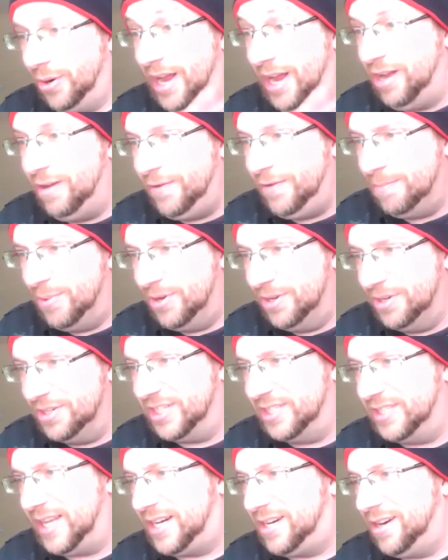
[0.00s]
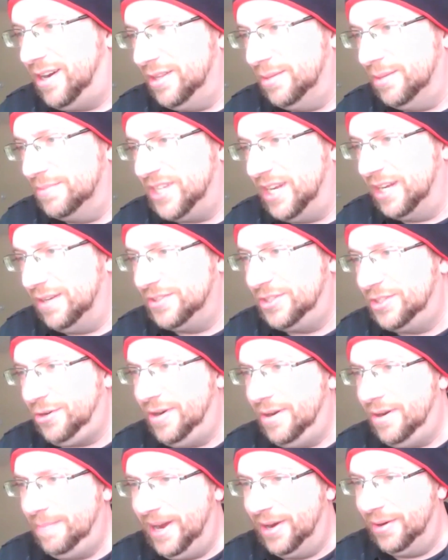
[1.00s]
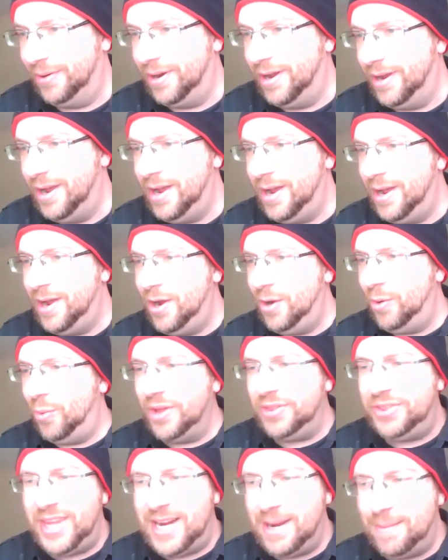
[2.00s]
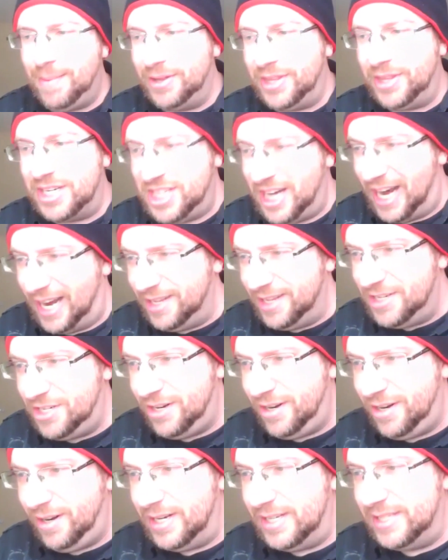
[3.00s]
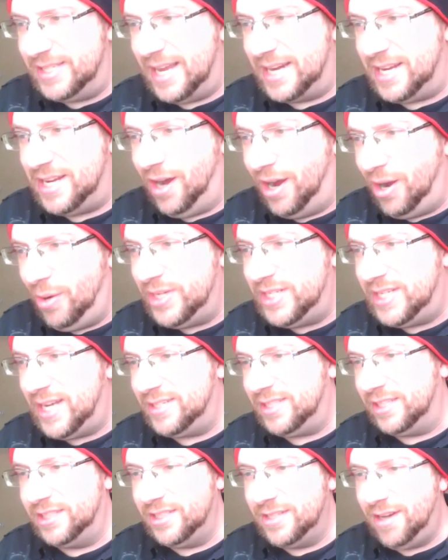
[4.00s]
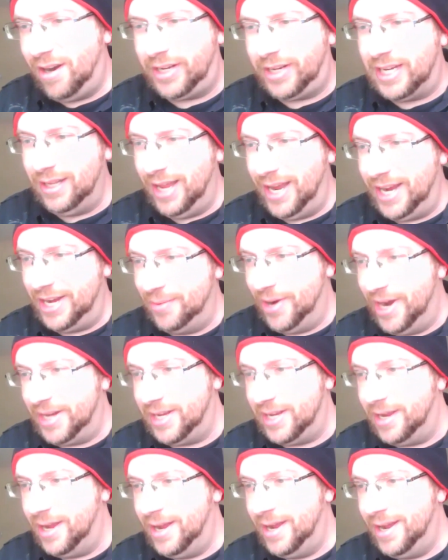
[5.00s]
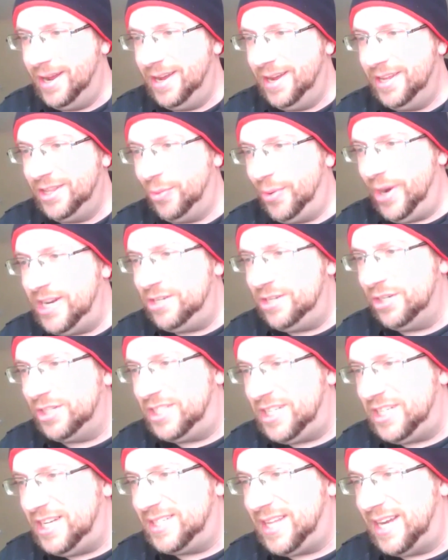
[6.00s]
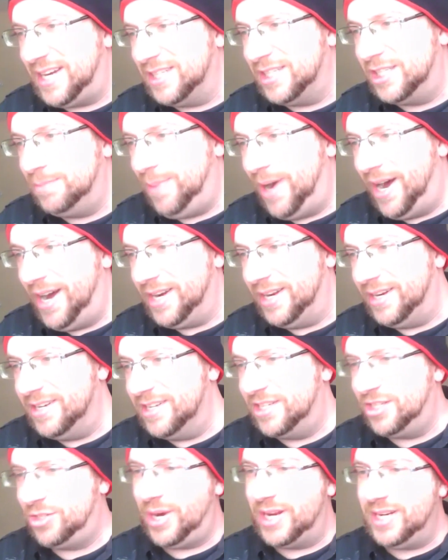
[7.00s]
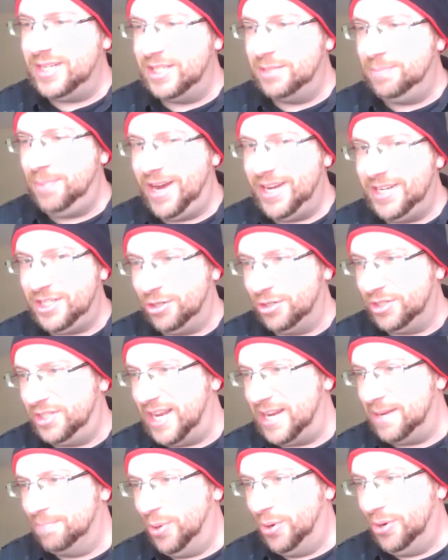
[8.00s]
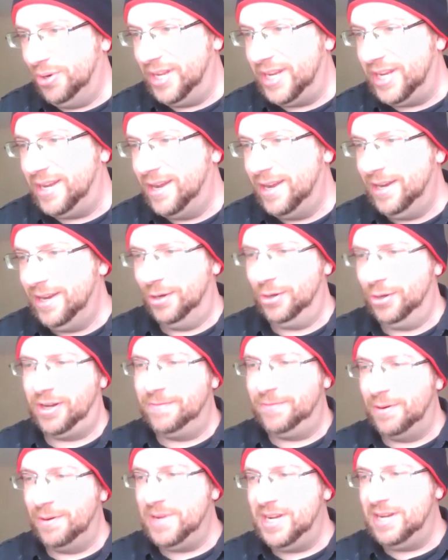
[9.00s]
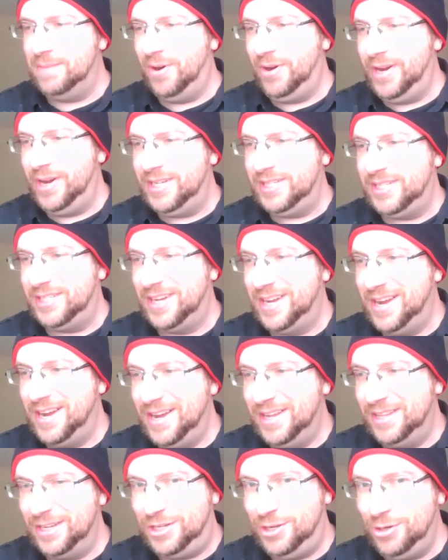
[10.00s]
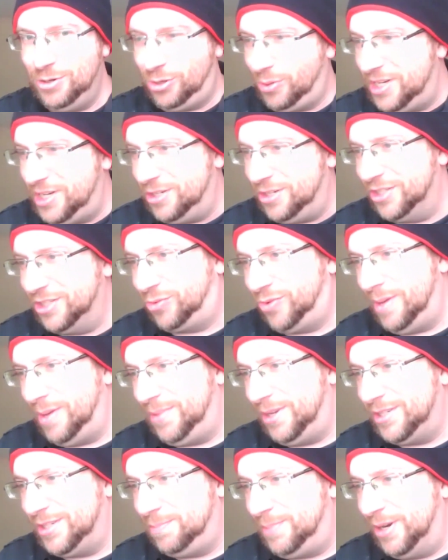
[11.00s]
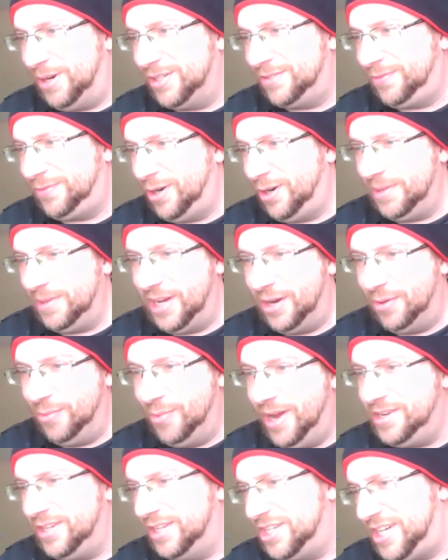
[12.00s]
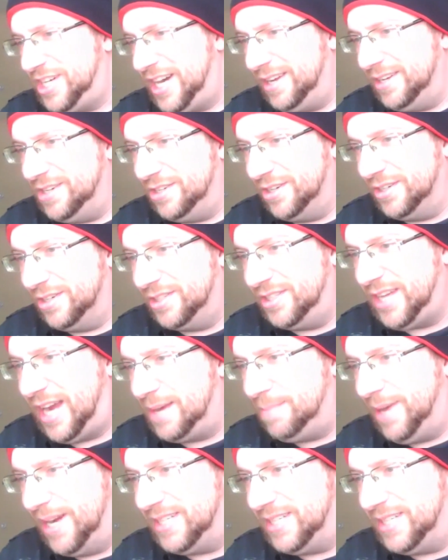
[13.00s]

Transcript: or alpha bolds as they call themselves, turn about. One thing about the challenger is that he always has a snarky line ready. The ranger sees that he is spotted and straightens his posture, saying boldly, Looking for me, boys? The two creatures grip their spears firmly and run to the challenger side